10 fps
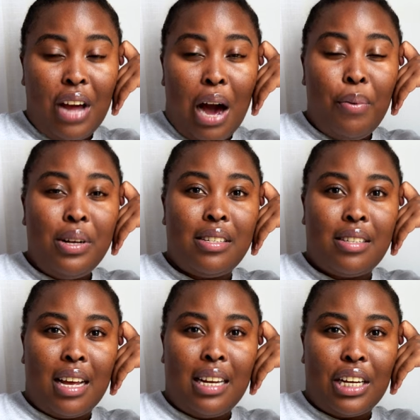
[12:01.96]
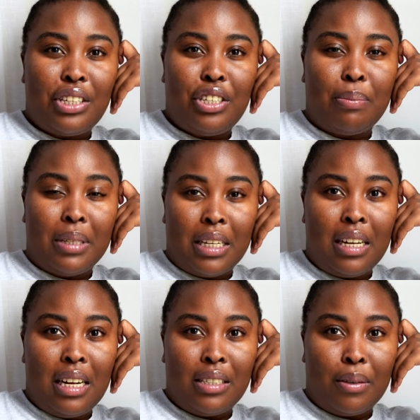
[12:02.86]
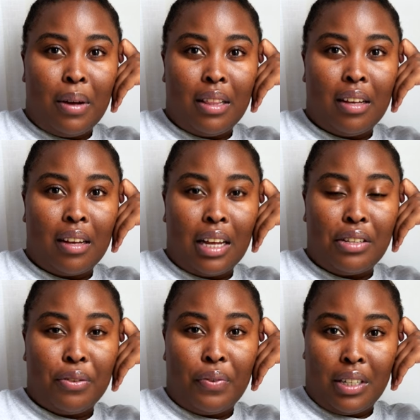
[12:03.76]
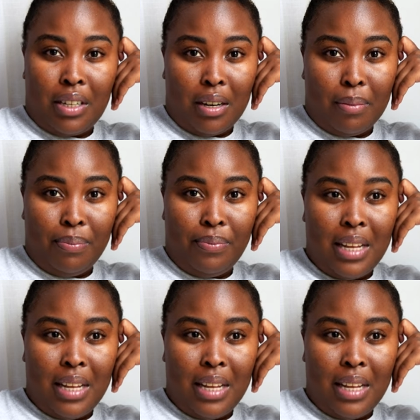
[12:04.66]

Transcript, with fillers: know, I always say like cheap liquor is the one that gets you fucked up.